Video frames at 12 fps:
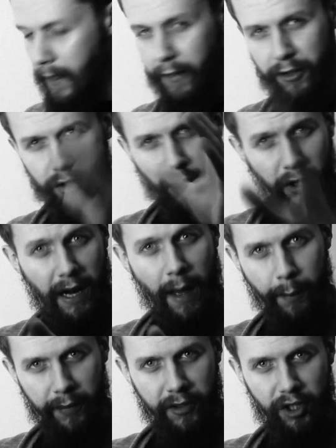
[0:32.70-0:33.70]
It's not going to
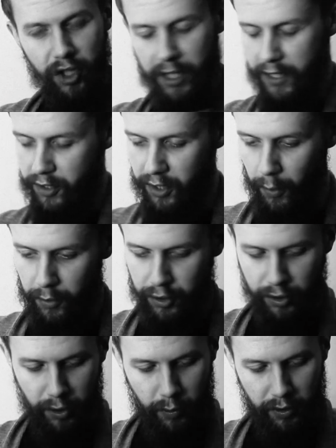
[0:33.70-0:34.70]
happen this year. There's no
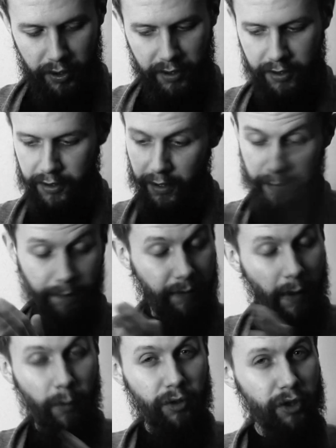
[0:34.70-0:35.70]
excuses.
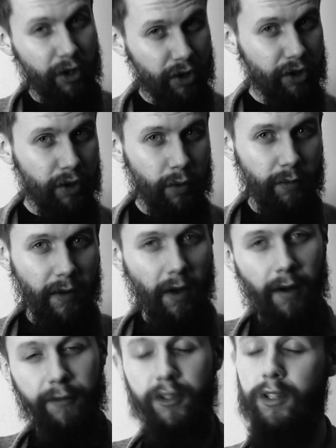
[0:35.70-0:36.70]
That wasn't an excuse for
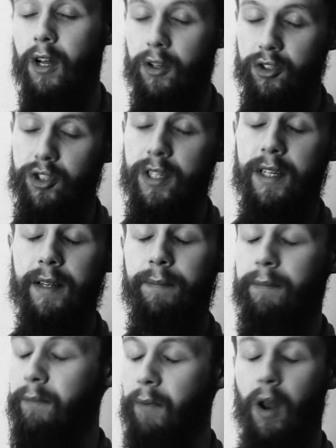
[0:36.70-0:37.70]
life last year.
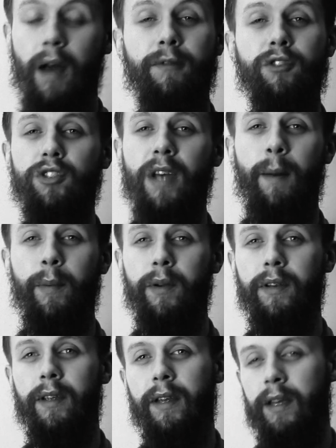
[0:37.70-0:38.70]
Life just
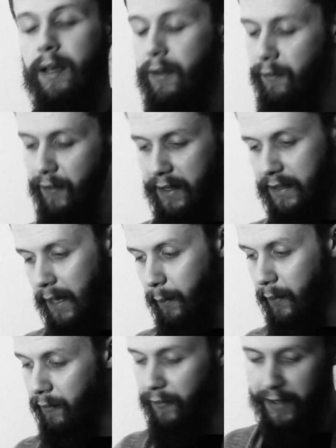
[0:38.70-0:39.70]
happened. Things
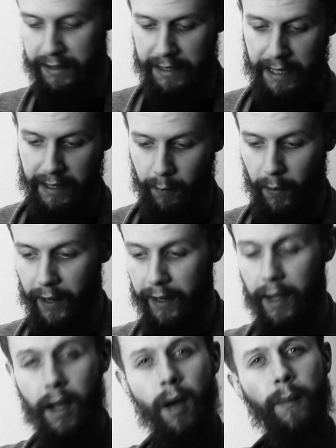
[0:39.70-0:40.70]
happen, things get in the way.
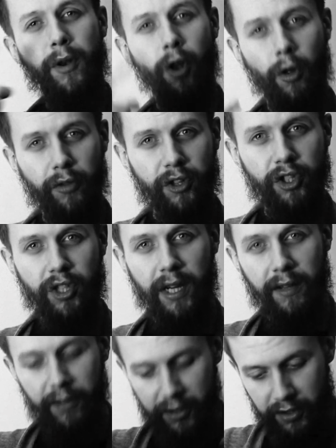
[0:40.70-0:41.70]
But not this year.
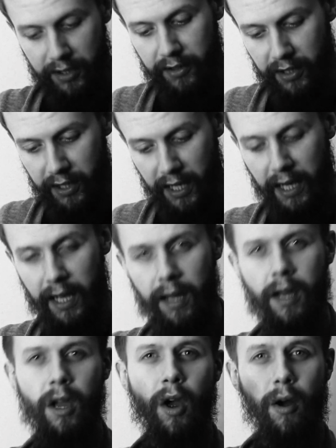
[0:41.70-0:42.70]
This is the year
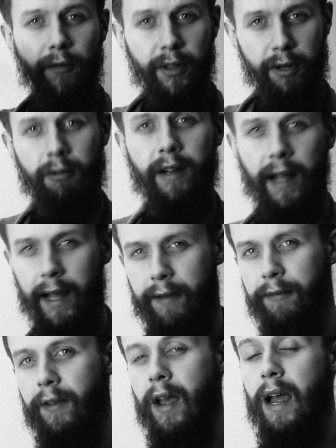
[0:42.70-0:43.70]
of the
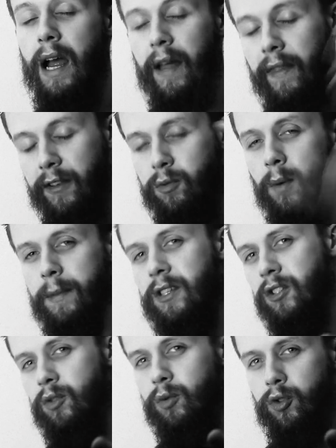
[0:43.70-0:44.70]
creative, and that's what I'm here
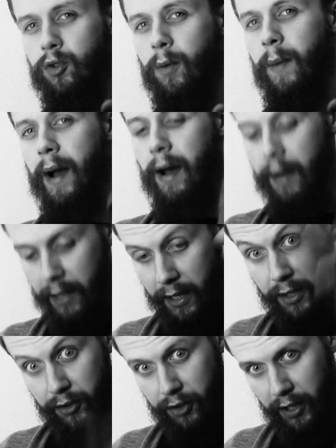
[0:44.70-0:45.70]
to talk to you about
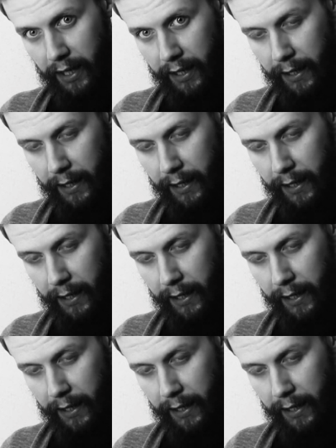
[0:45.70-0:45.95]
today.